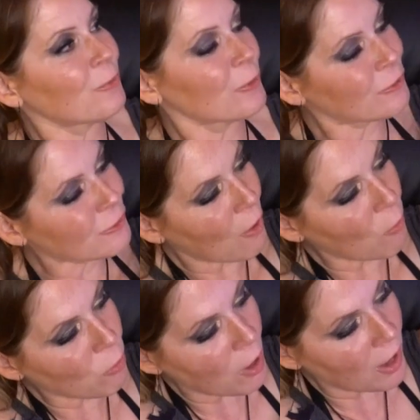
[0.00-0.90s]
for
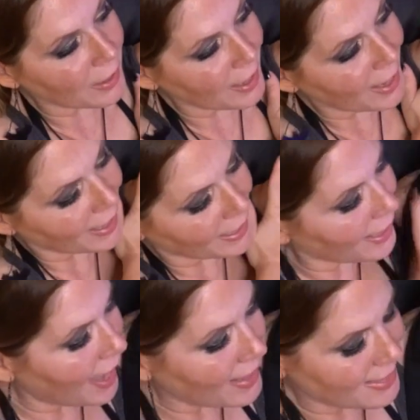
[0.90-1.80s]
so long and I
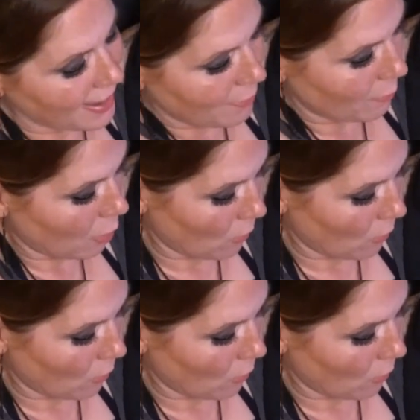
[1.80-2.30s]
got them.